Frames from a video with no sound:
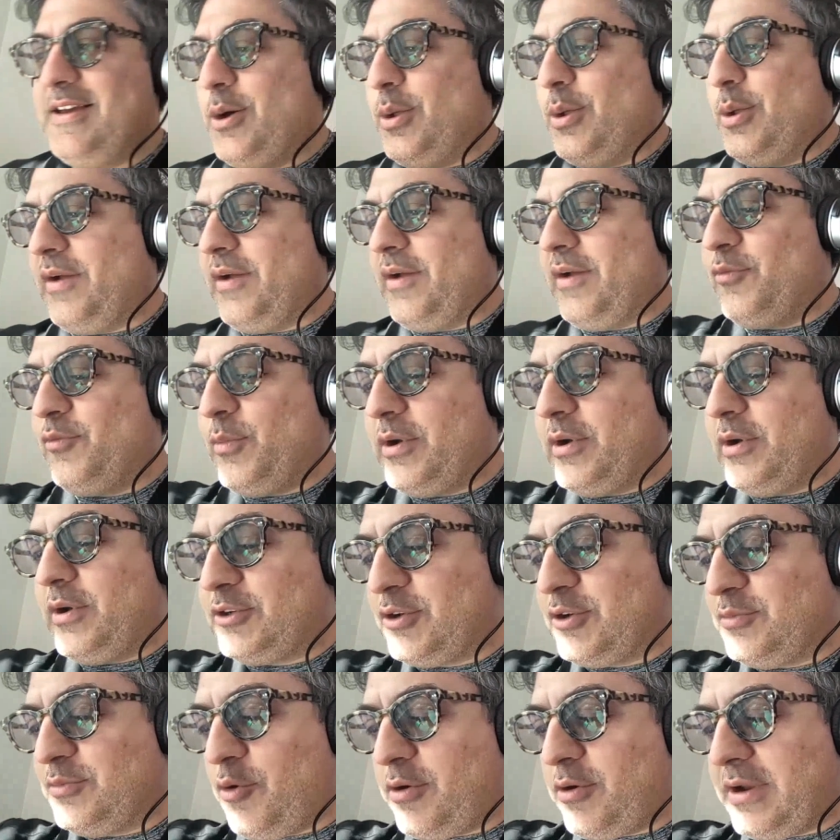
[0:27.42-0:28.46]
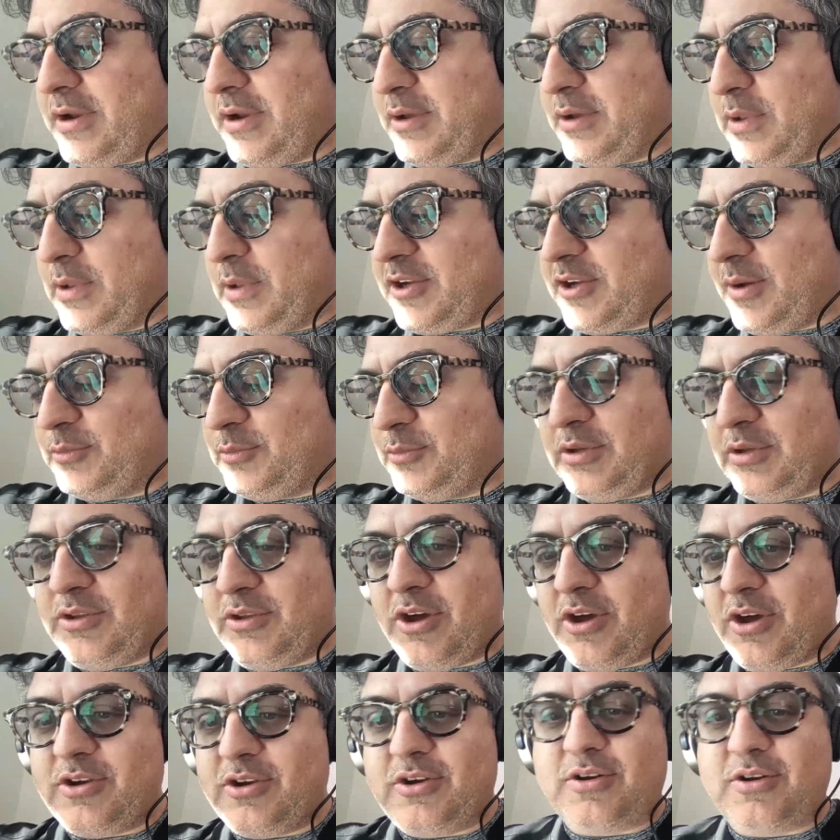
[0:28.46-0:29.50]
Hello, everyone. Good morning. Welcome to
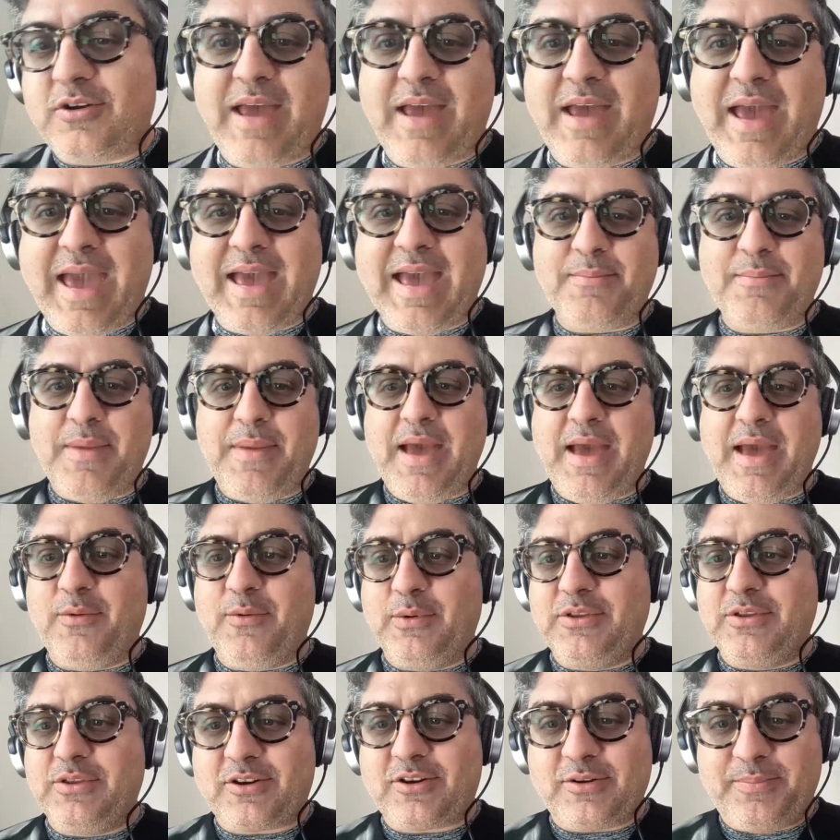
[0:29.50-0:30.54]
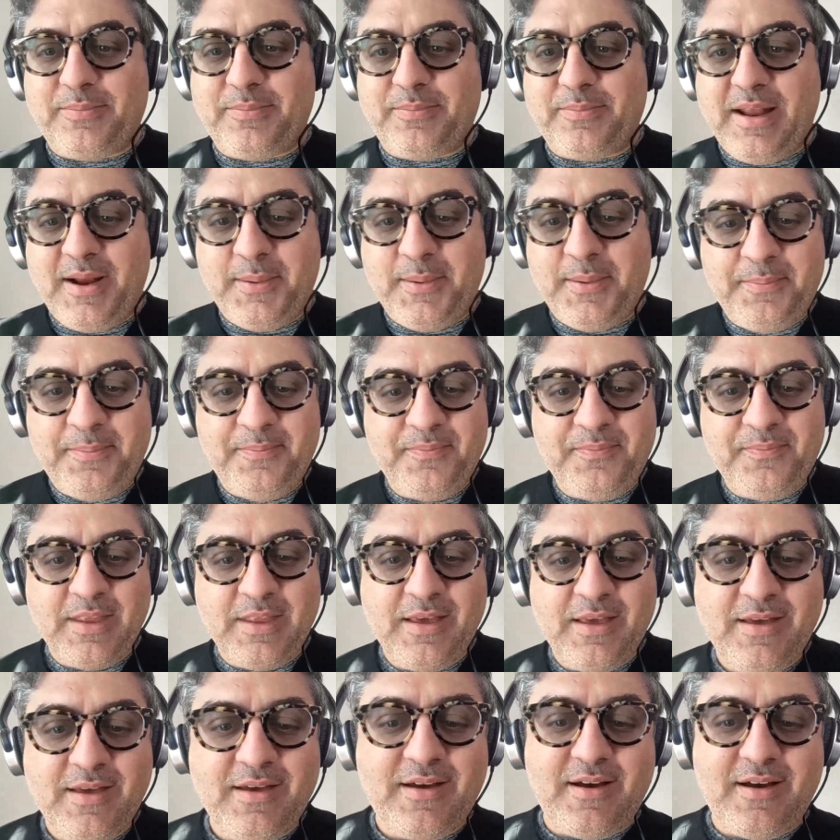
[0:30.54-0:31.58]
another AMA with Dr. Behnam.
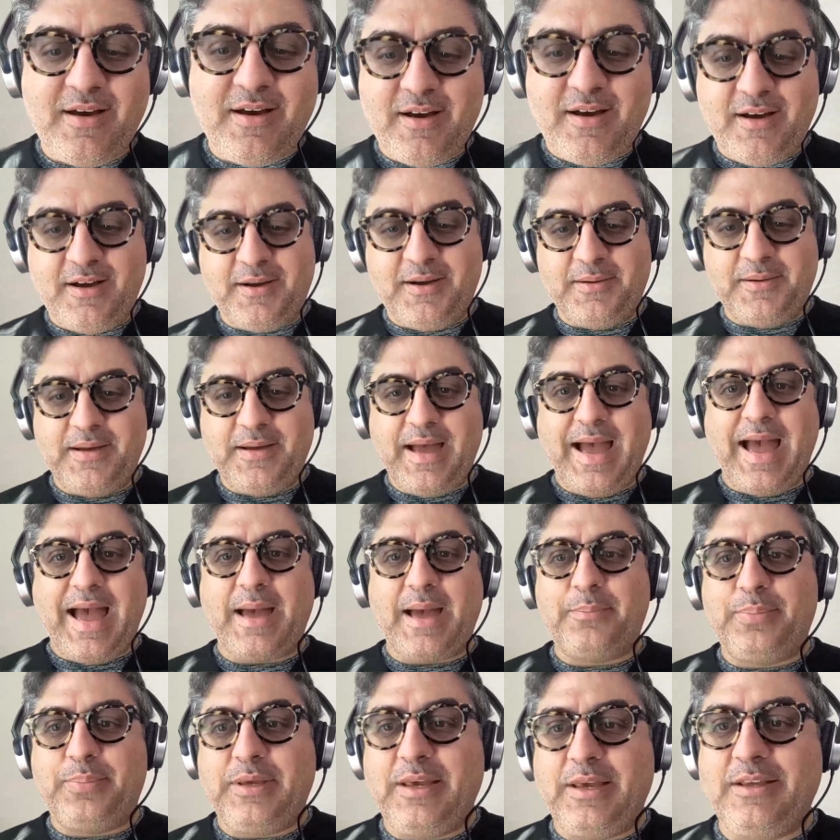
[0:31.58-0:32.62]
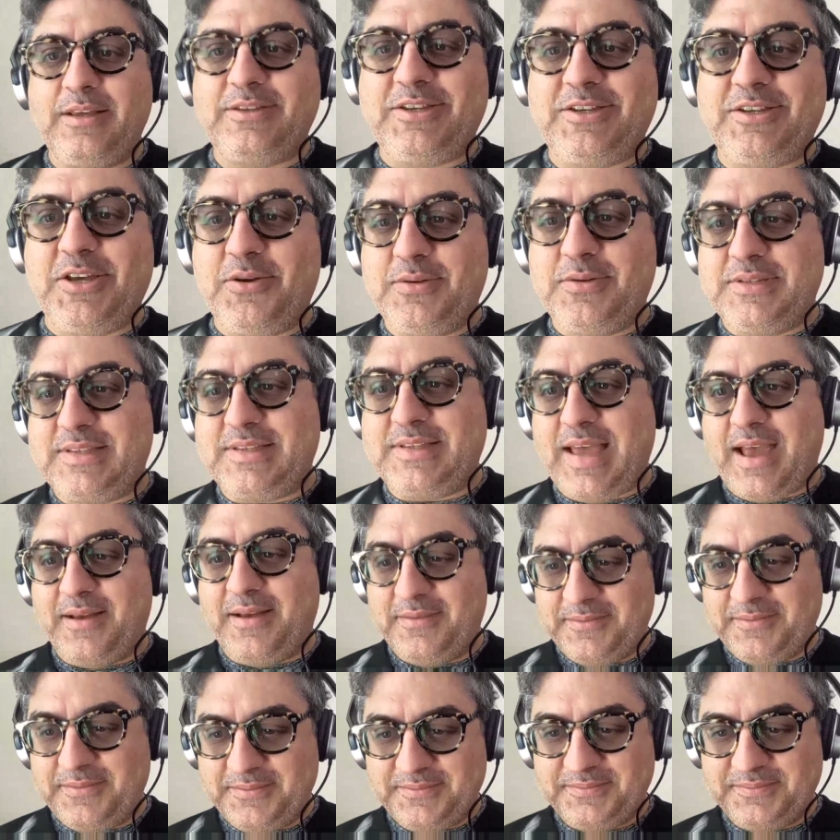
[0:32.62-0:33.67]
Happy Tuesday.